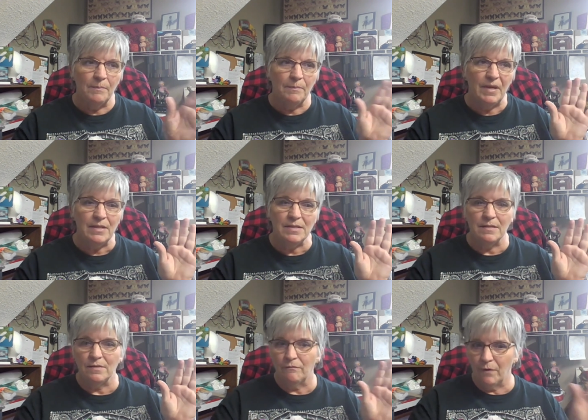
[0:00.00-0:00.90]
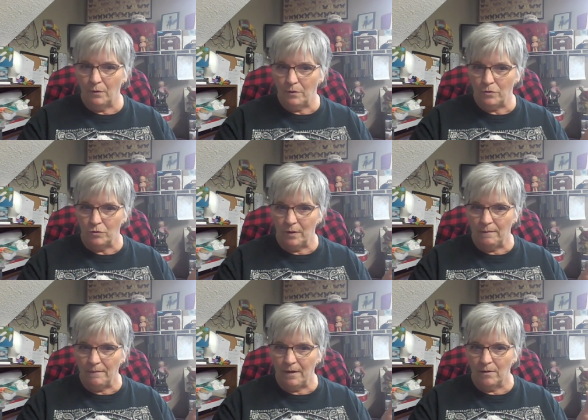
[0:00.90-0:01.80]
pieces of furniture in
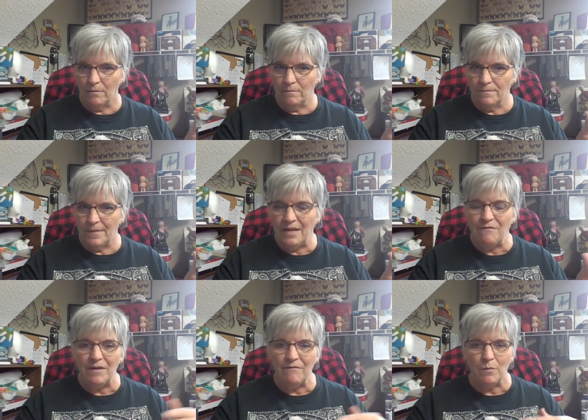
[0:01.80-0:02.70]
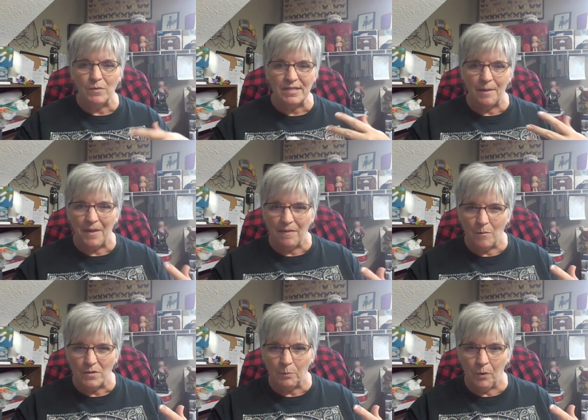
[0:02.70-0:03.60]
there, even if it was something that
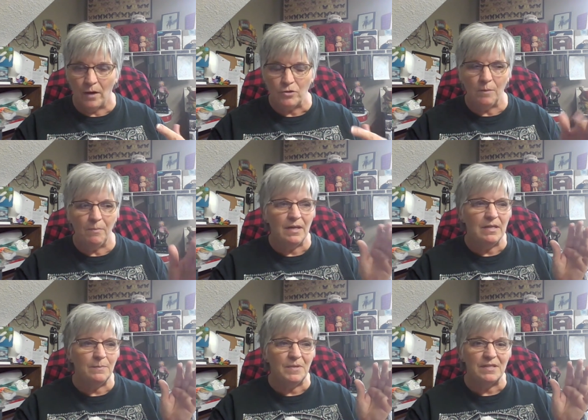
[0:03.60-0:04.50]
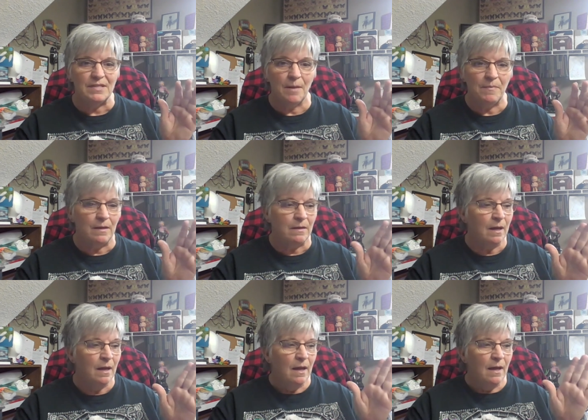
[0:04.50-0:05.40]
was a project piece, but something
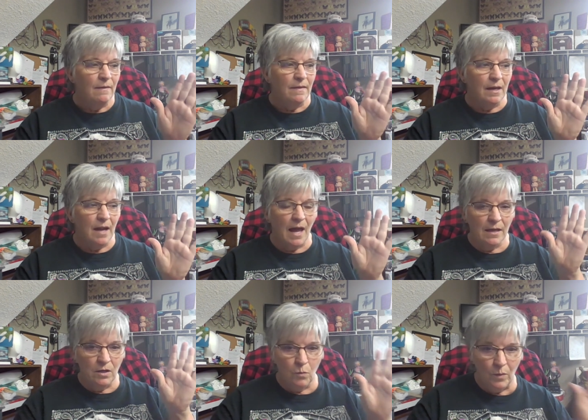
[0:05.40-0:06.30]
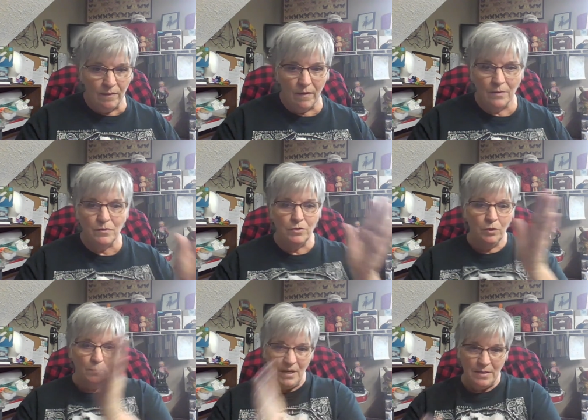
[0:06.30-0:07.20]
that I knew when those two
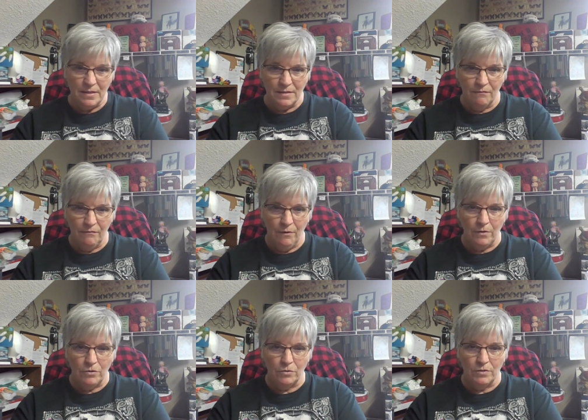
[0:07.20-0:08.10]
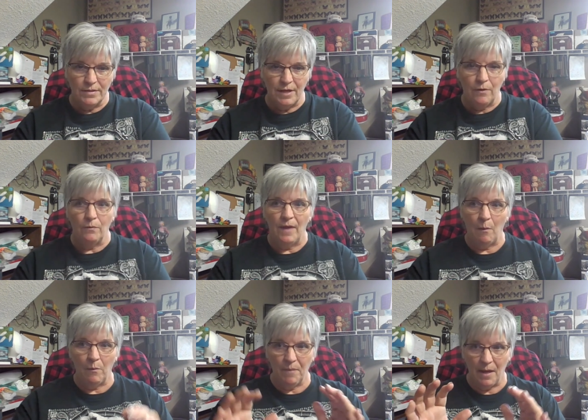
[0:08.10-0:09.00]
pieces of furniture sold, that
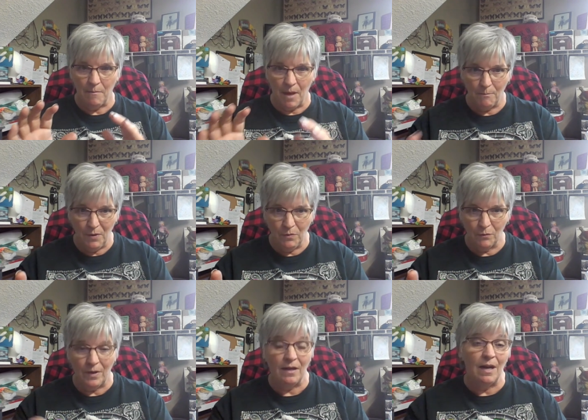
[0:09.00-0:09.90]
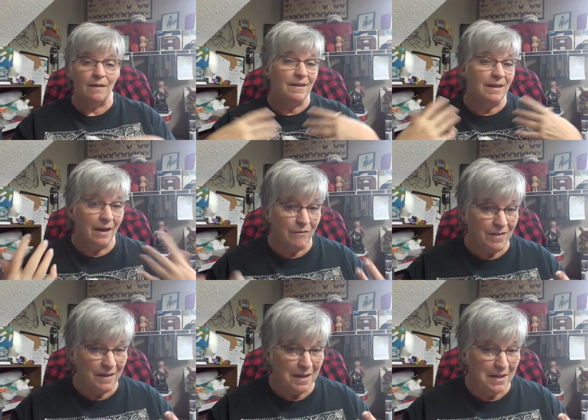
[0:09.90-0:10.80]
would pay my booth rent, and then
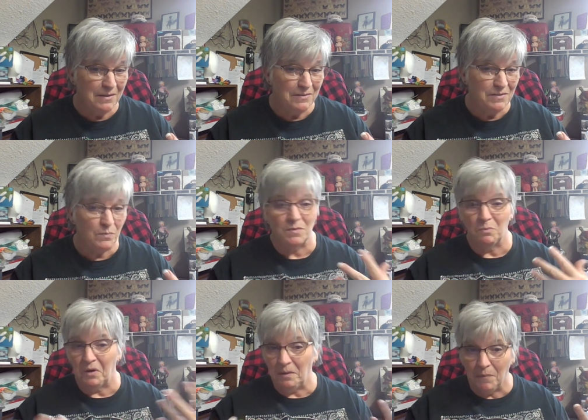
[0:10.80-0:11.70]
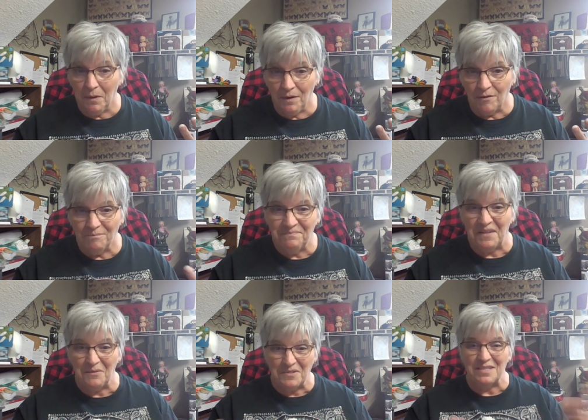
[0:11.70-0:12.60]
everything else was bread and butter.
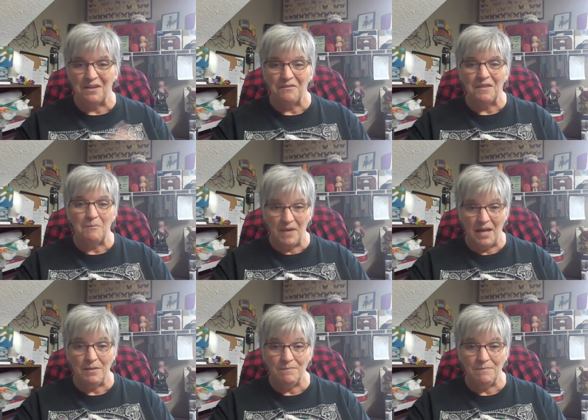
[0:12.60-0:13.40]
It was stuff that paid,